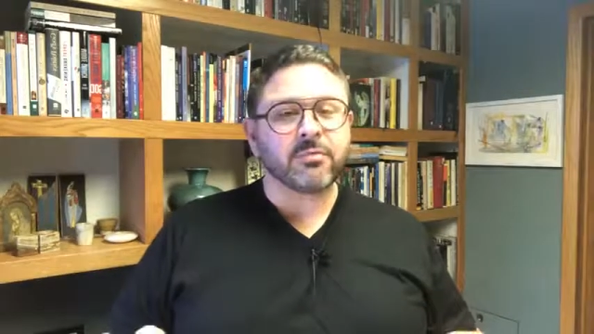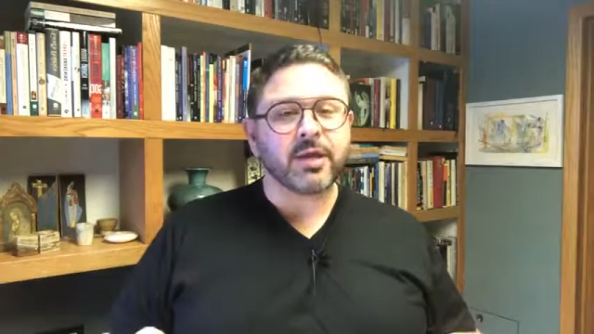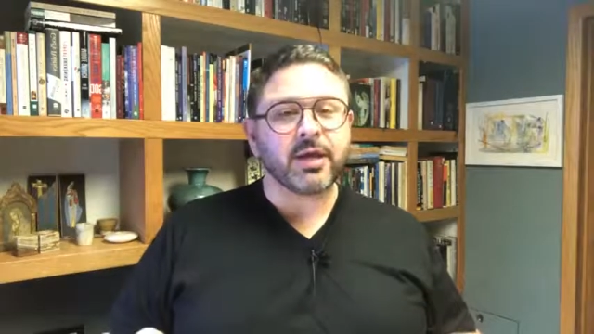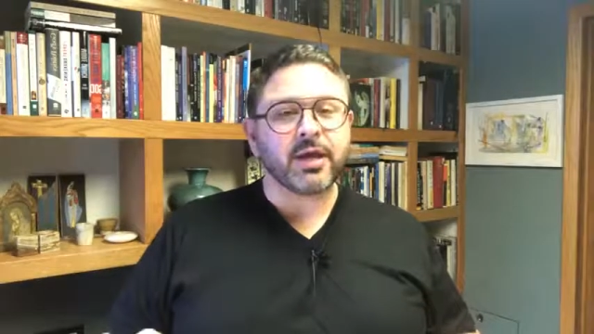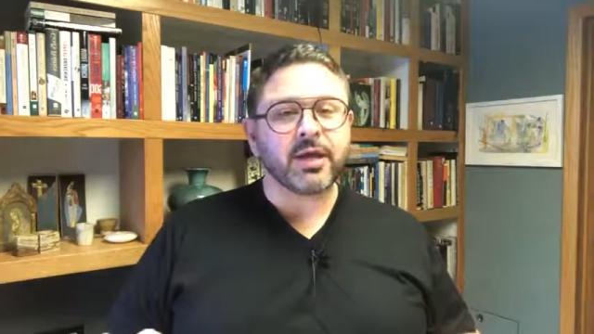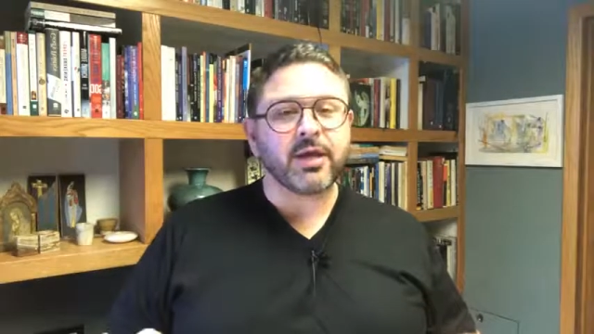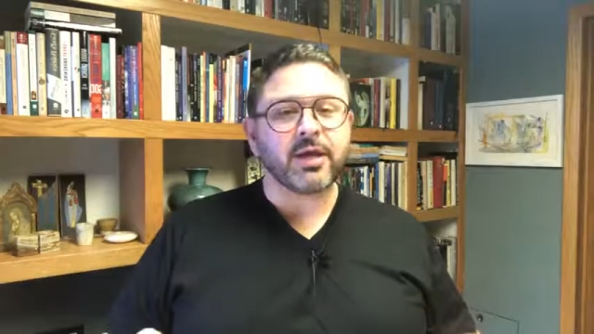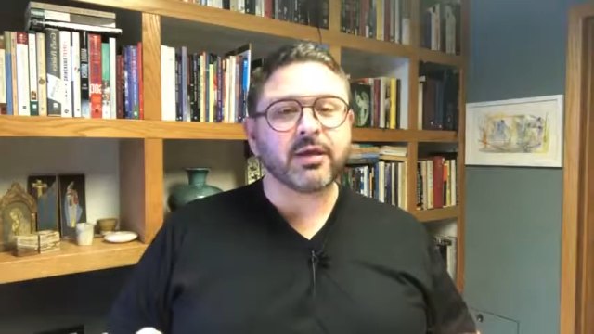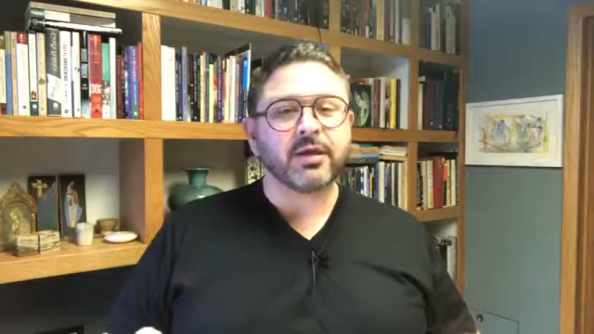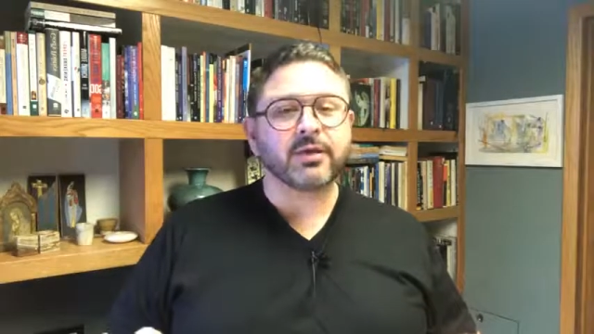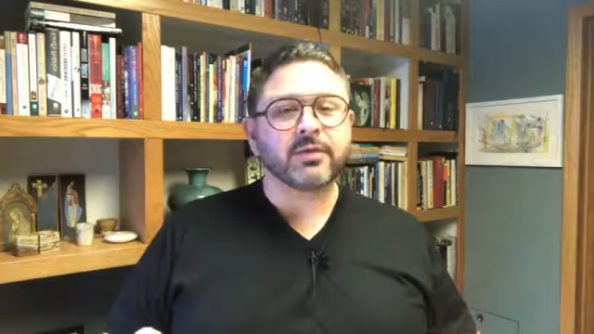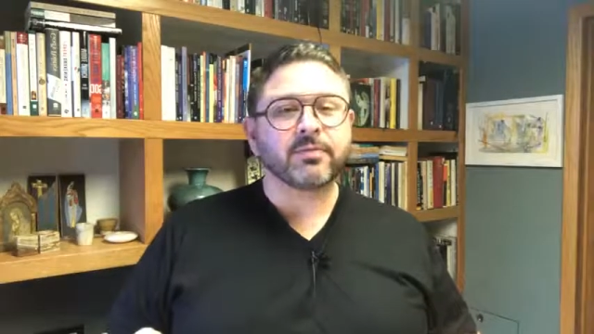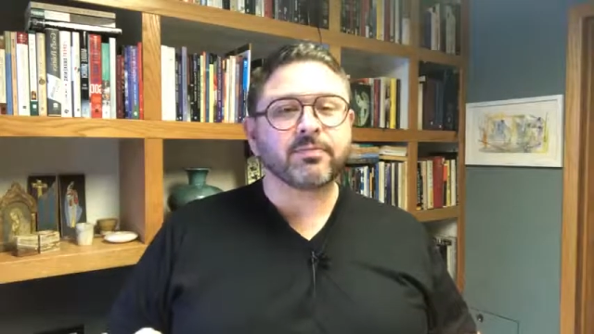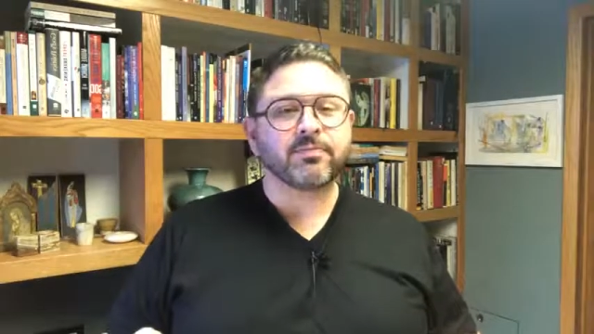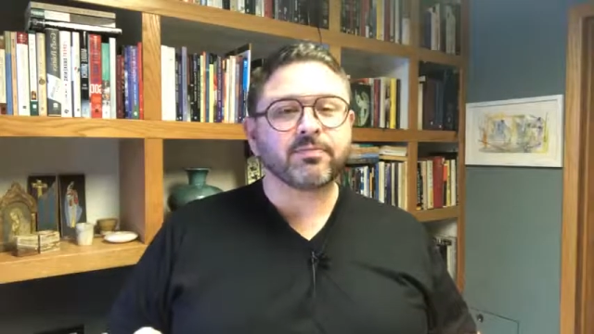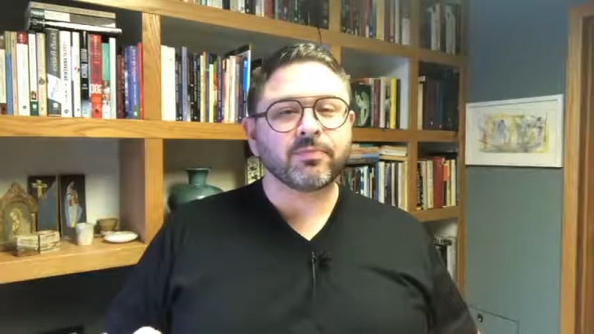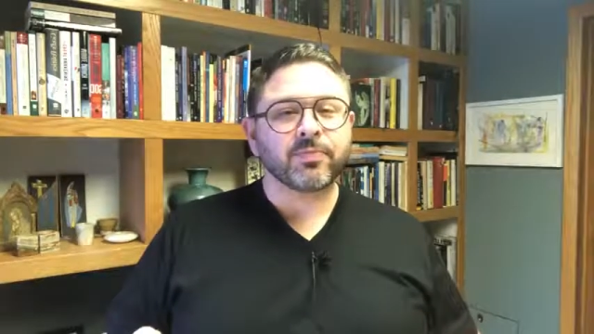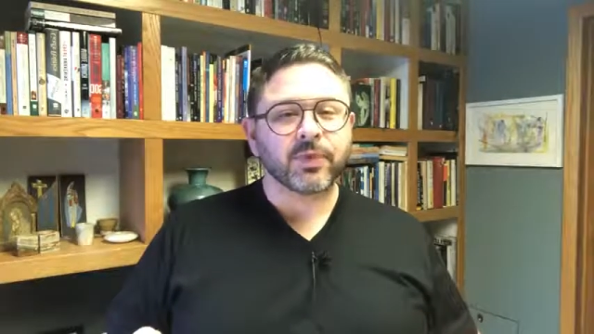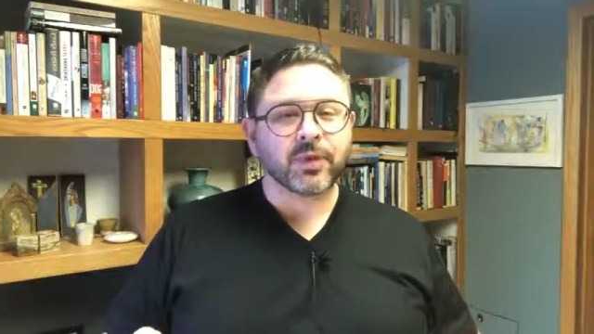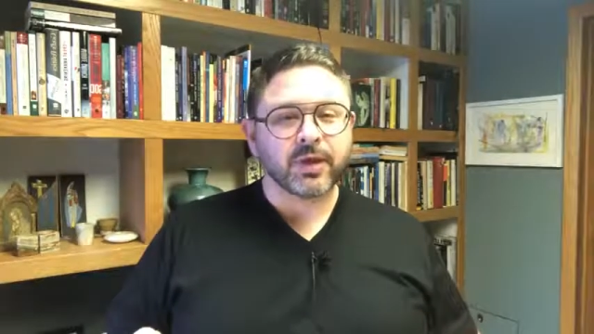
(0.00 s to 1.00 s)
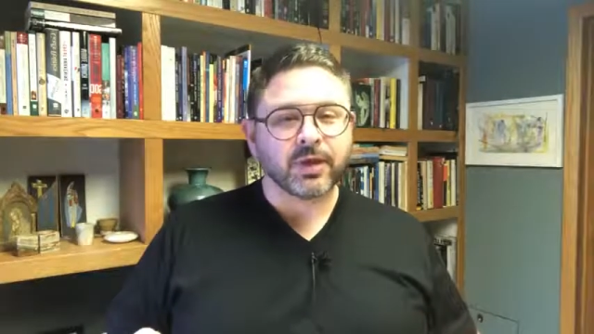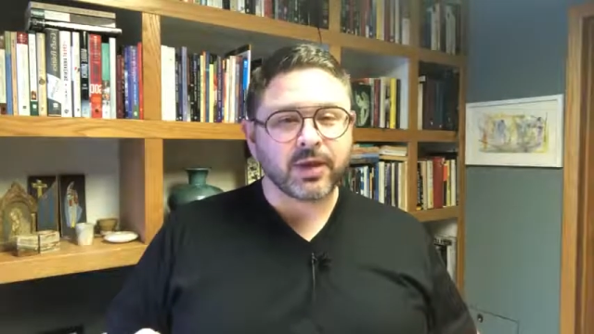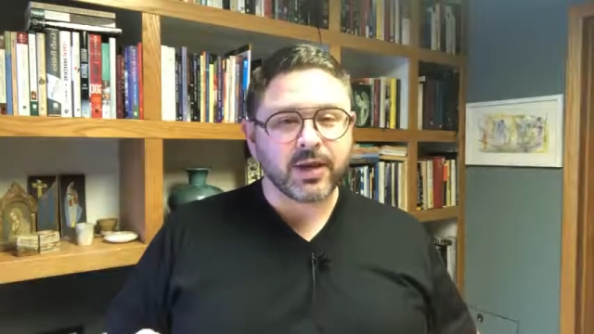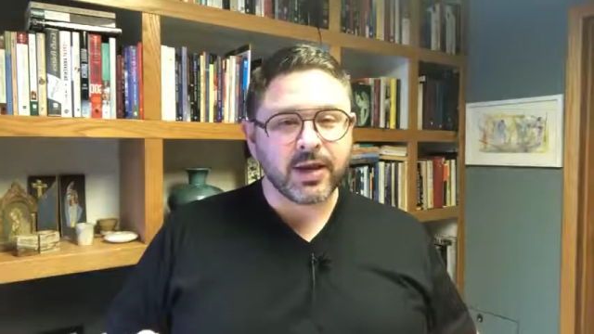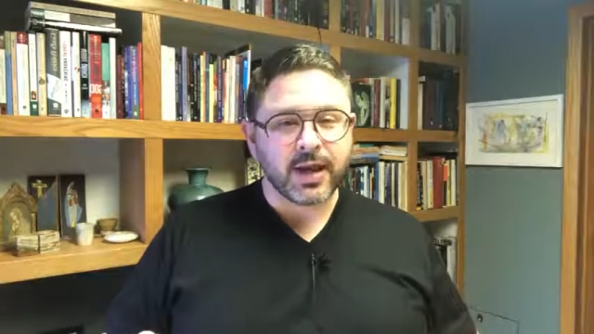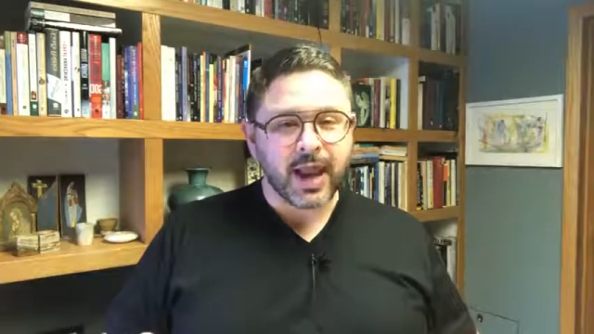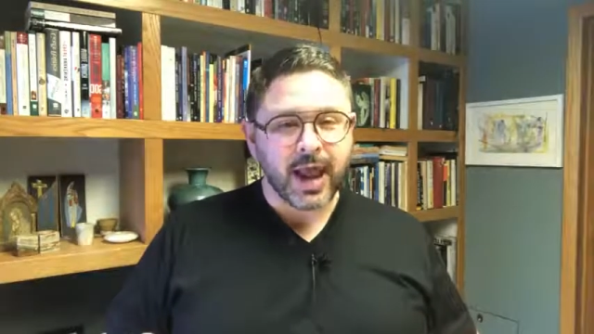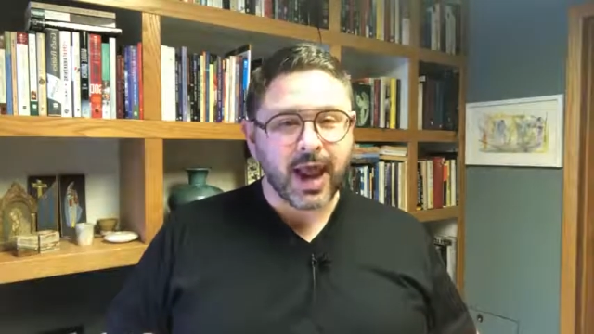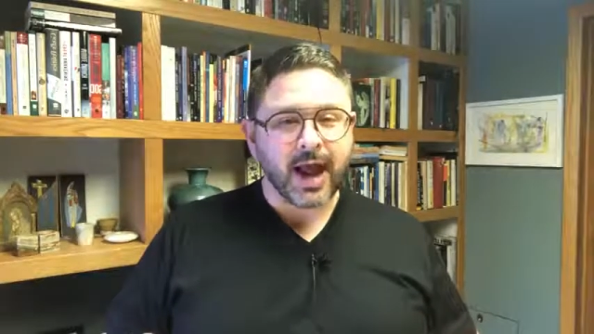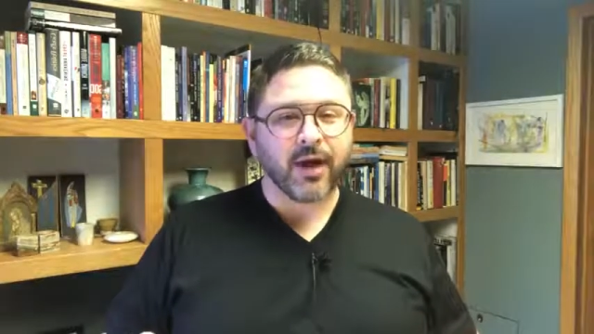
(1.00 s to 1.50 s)
me
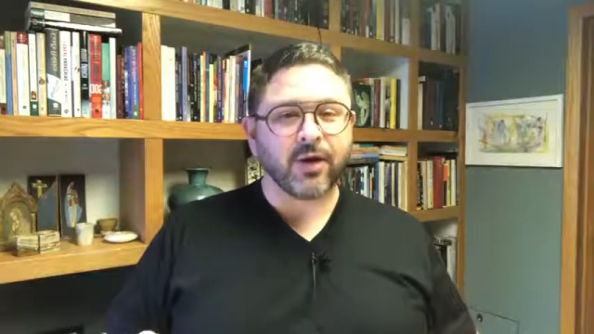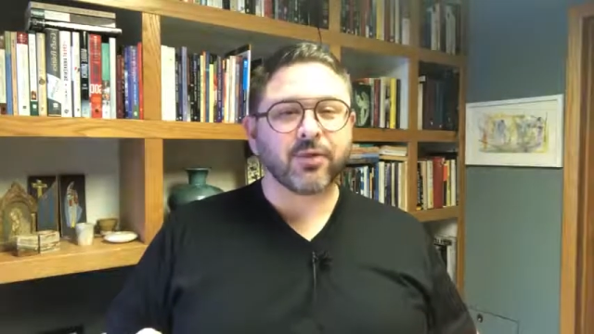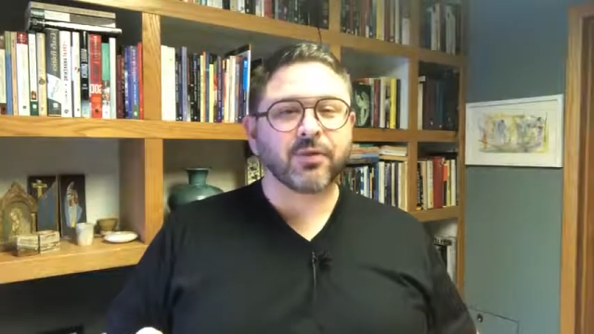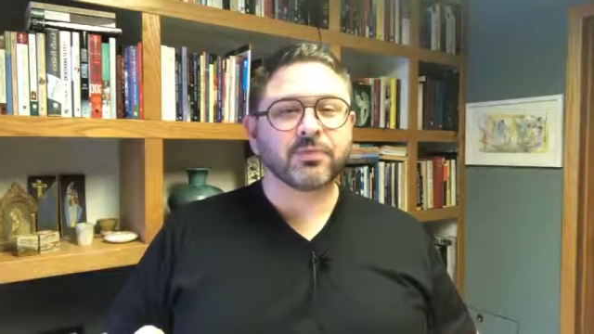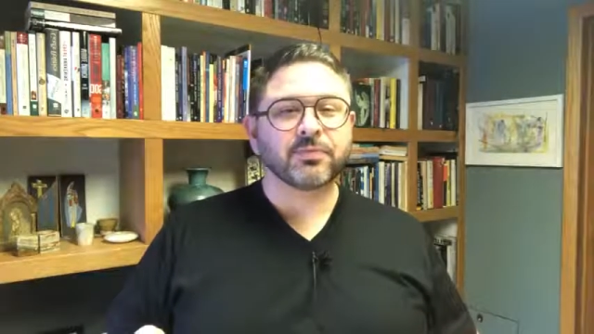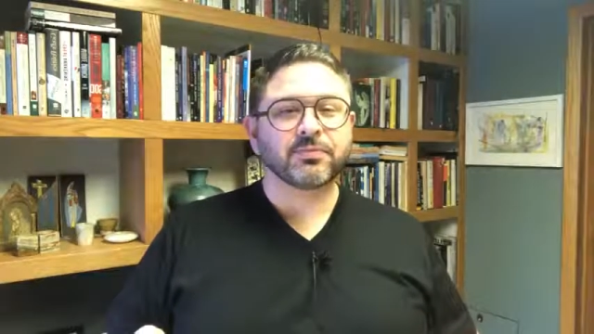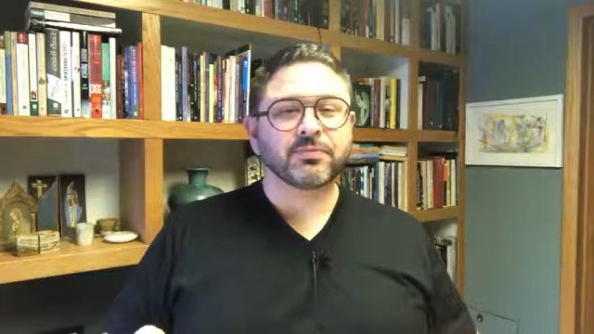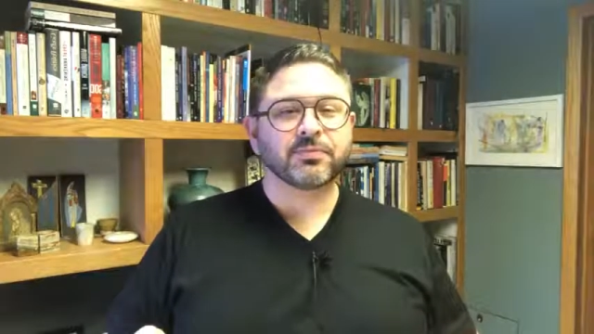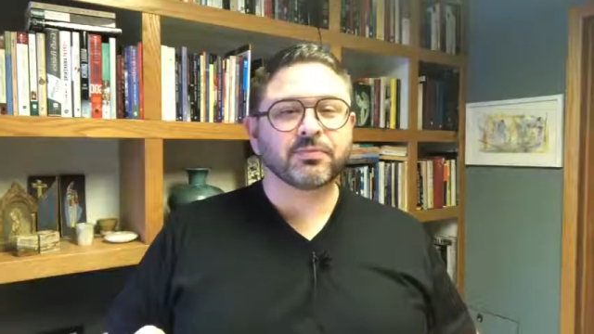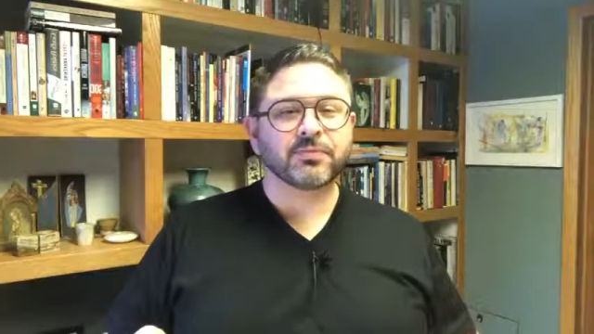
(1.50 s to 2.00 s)
now.